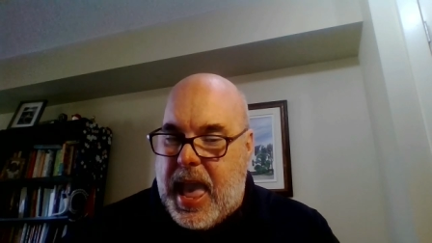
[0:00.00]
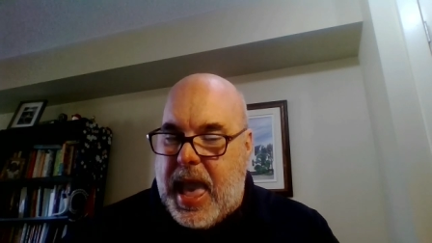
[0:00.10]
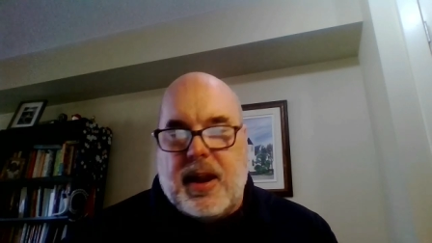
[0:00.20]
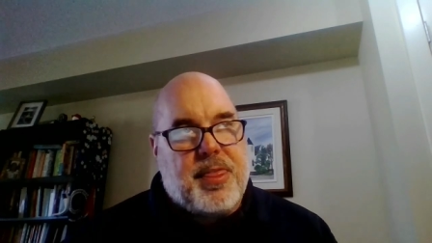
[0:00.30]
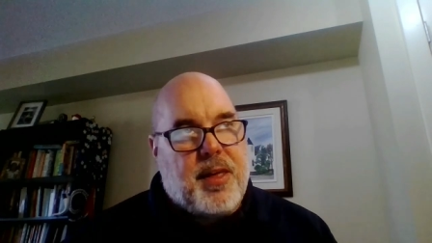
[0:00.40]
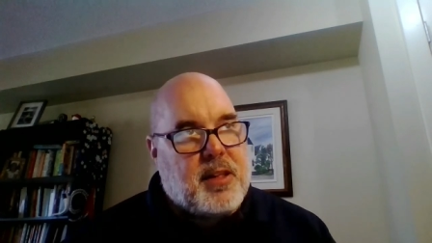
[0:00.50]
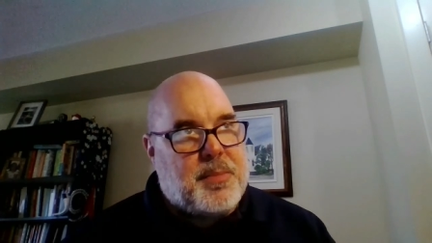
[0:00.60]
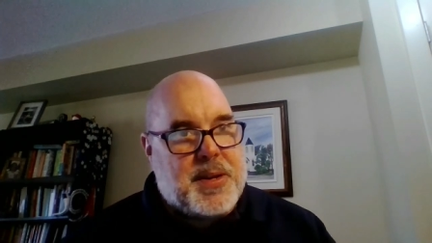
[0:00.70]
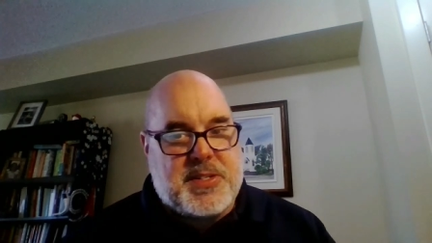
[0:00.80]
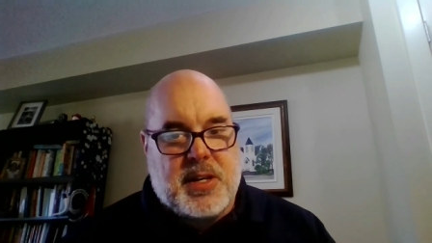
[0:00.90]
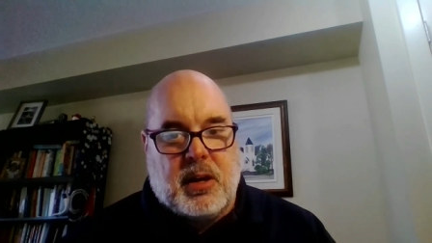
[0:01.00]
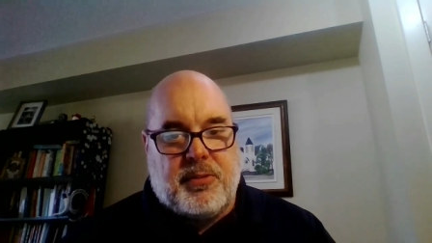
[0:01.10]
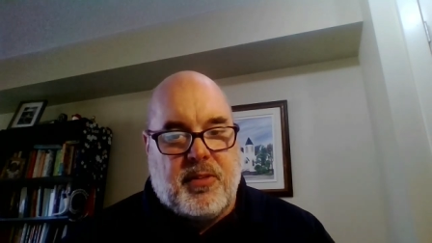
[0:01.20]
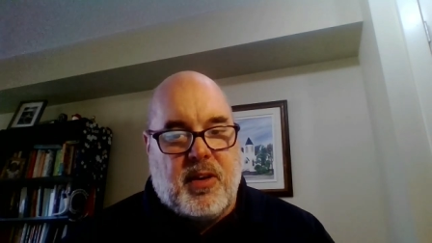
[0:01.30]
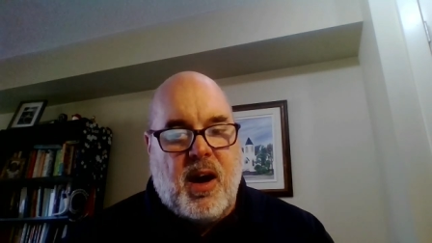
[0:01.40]
And I thought to myself,
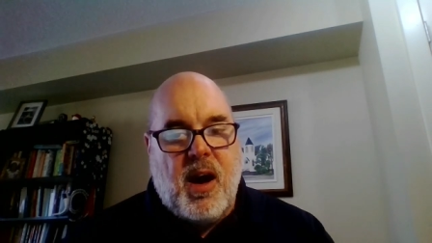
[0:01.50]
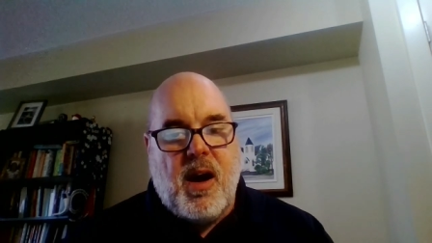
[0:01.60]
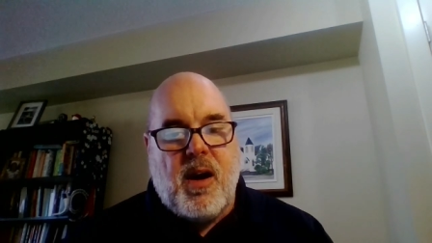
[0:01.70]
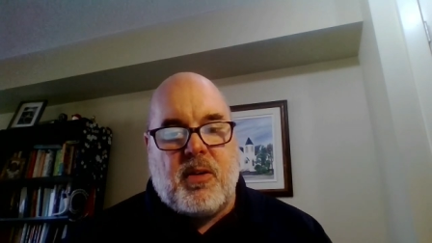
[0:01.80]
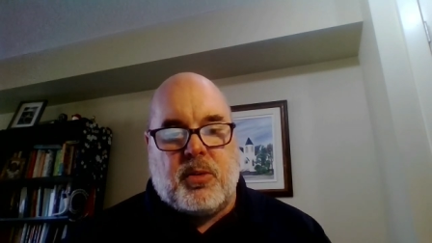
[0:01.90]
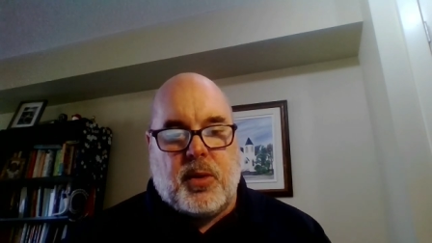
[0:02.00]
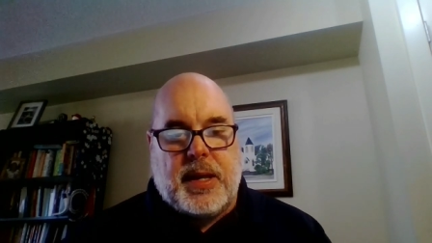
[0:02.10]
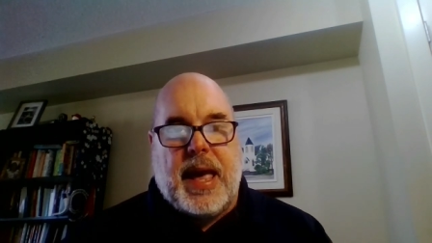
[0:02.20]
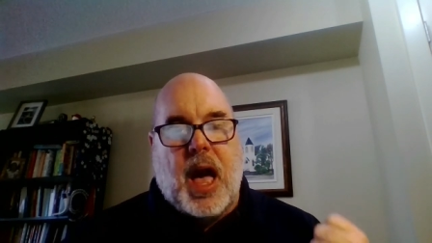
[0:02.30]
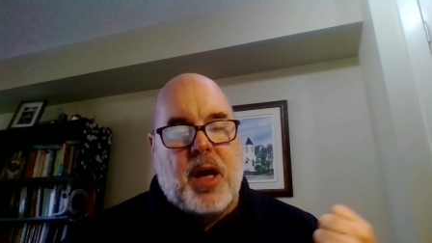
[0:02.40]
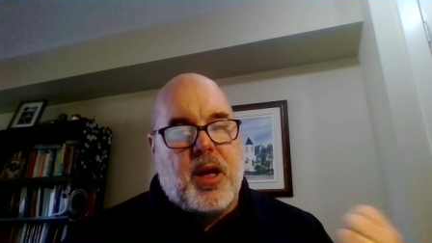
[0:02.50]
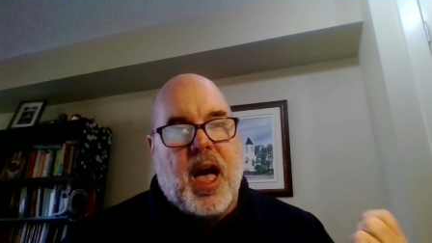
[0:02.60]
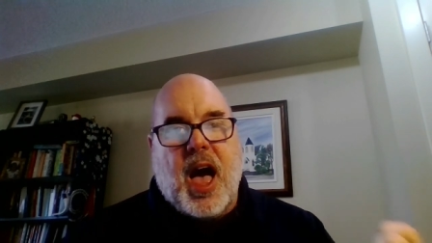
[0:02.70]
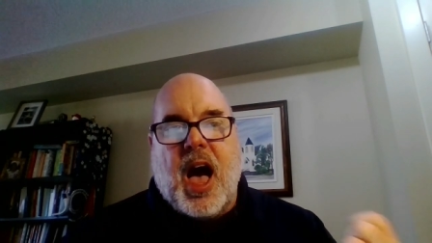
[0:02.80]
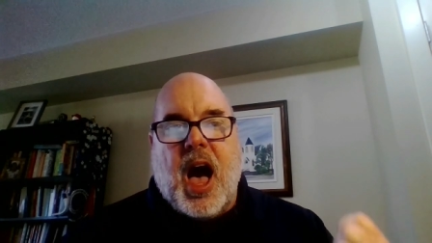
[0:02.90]
oh, okay, I,
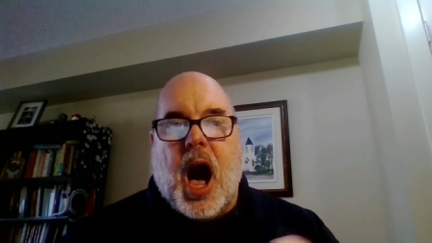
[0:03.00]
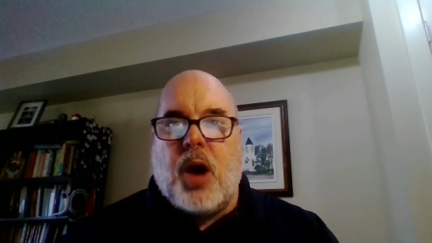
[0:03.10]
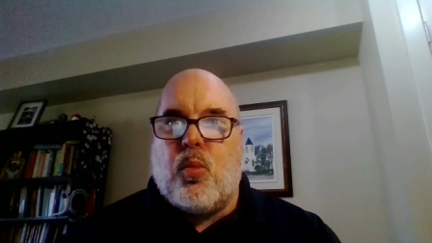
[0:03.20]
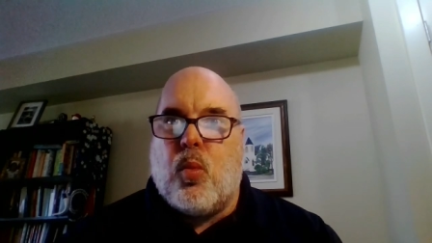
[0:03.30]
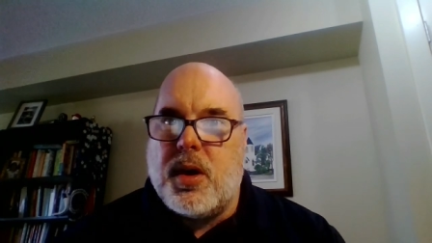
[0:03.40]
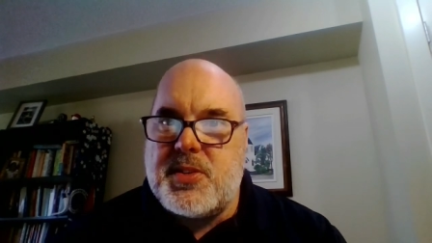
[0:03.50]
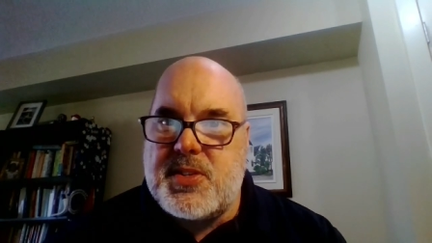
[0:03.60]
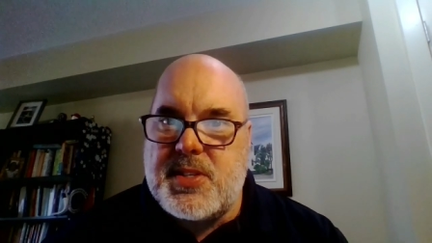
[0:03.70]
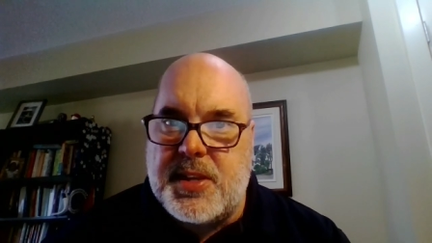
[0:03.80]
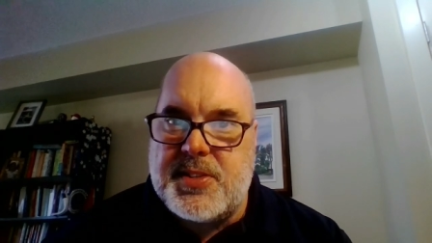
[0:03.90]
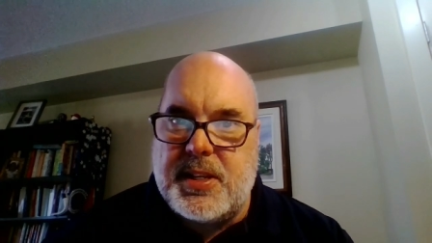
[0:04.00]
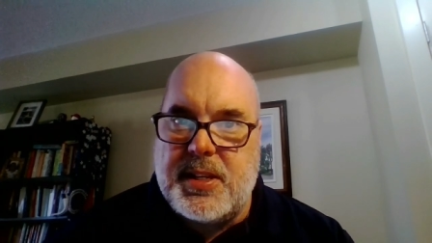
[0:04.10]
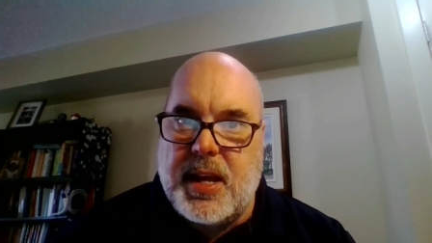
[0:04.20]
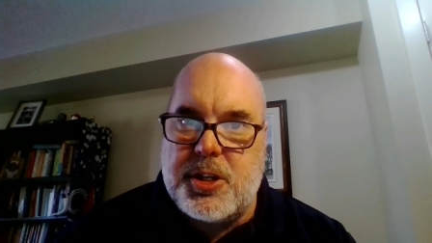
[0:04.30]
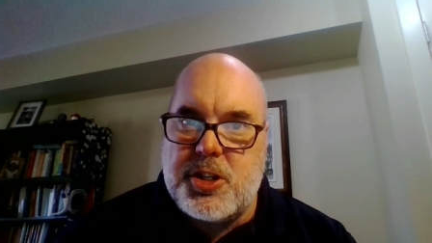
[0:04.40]
I was sensing
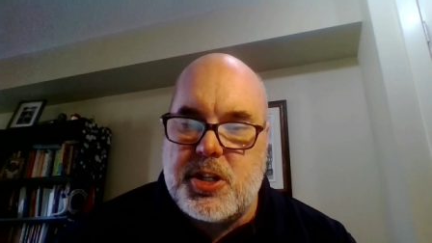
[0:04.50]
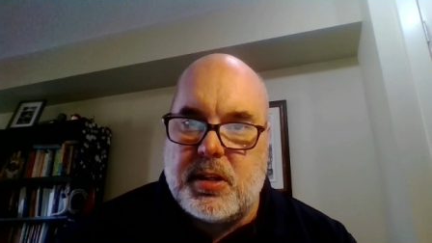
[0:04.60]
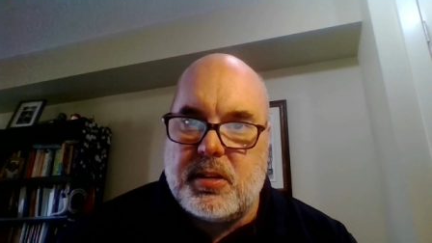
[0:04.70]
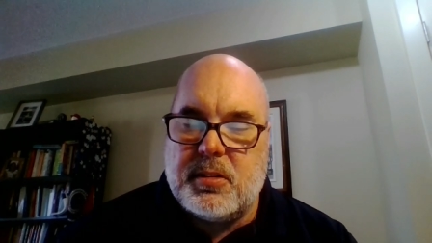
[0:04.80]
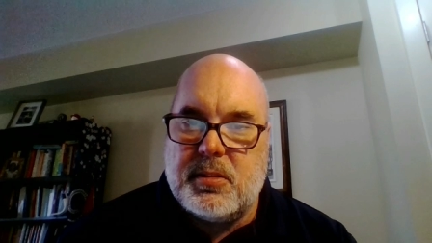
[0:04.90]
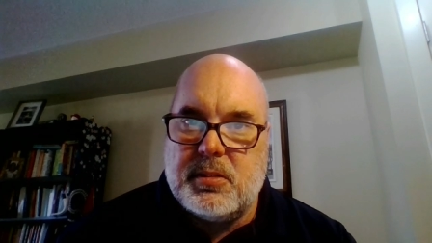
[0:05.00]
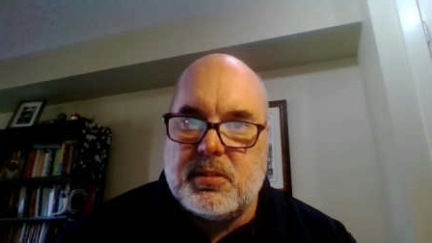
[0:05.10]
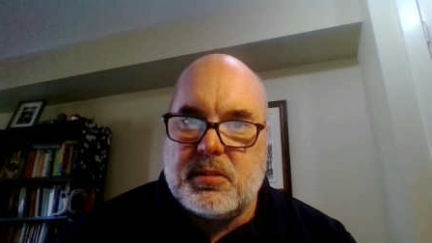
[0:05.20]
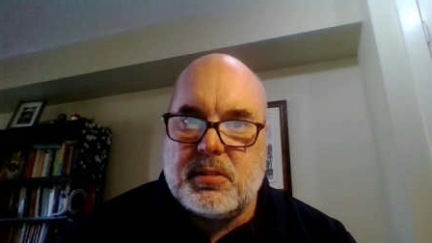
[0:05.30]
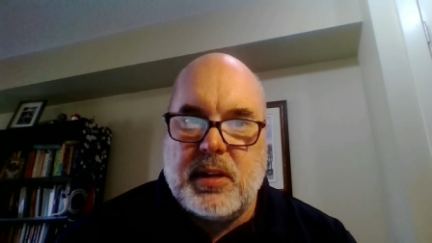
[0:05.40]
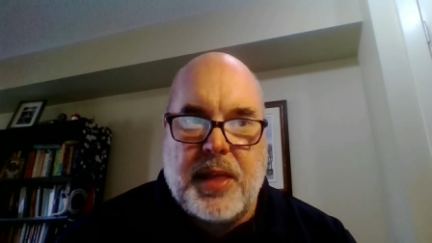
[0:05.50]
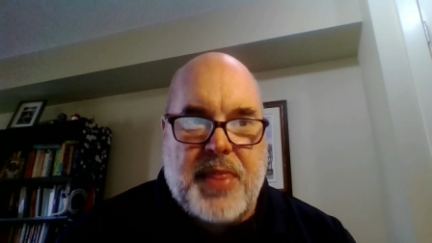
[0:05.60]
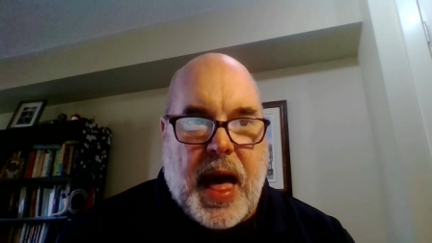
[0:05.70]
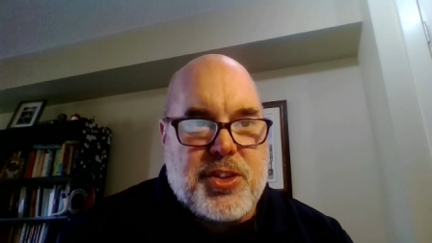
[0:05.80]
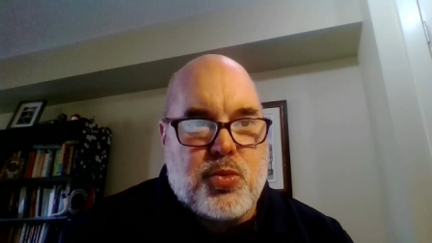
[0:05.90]
tension. And
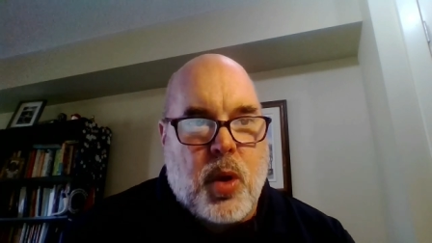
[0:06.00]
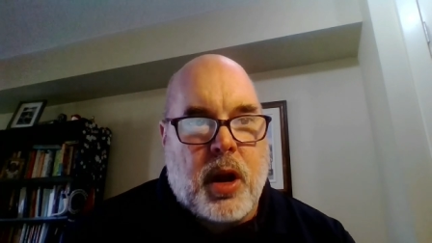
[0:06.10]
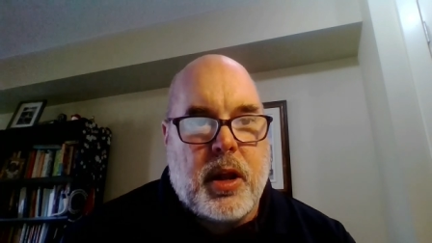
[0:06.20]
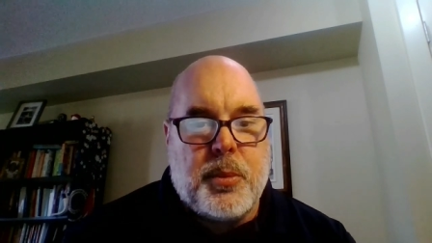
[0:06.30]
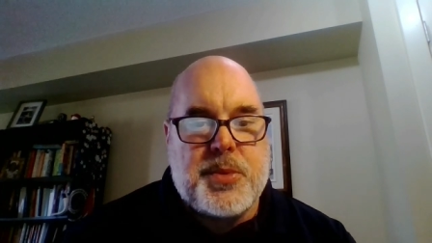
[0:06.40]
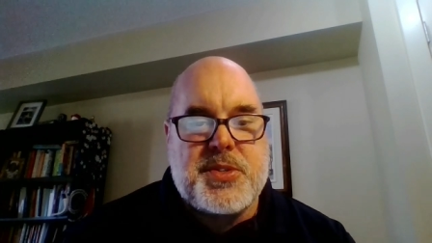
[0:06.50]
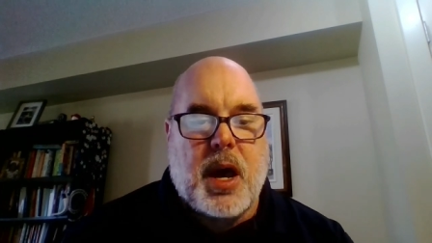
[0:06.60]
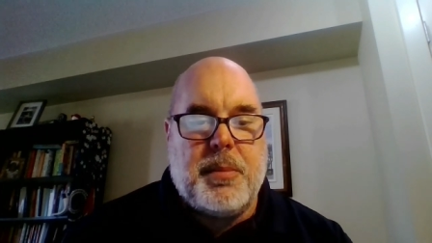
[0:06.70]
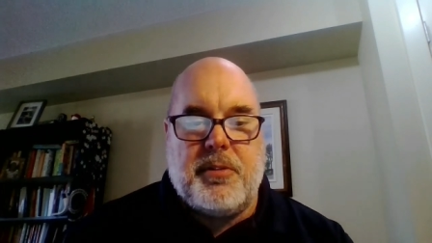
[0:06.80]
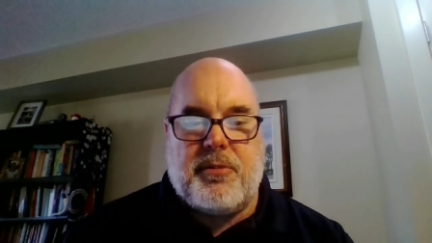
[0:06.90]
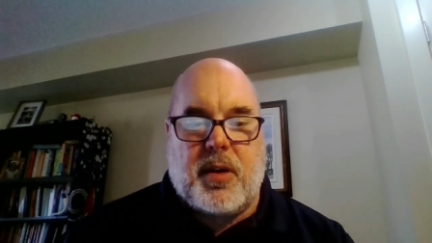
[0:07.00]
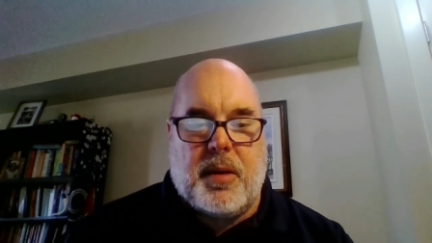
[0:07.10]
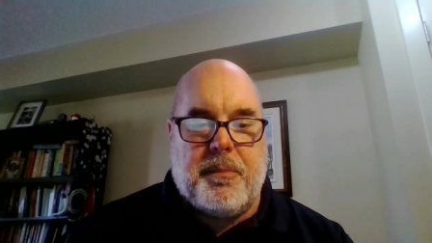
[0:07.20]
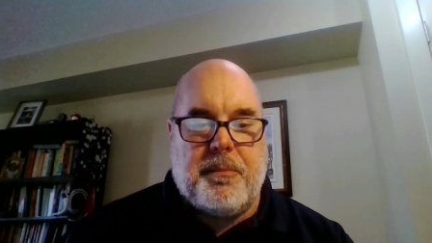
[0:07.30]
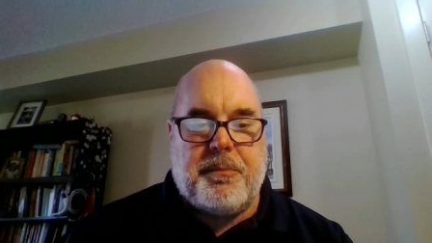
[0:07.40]
that's where it was coming
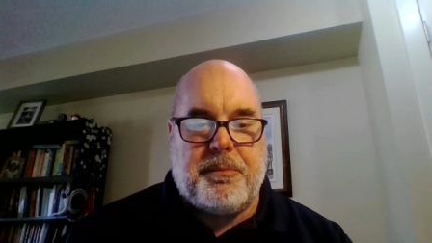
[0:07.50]
from.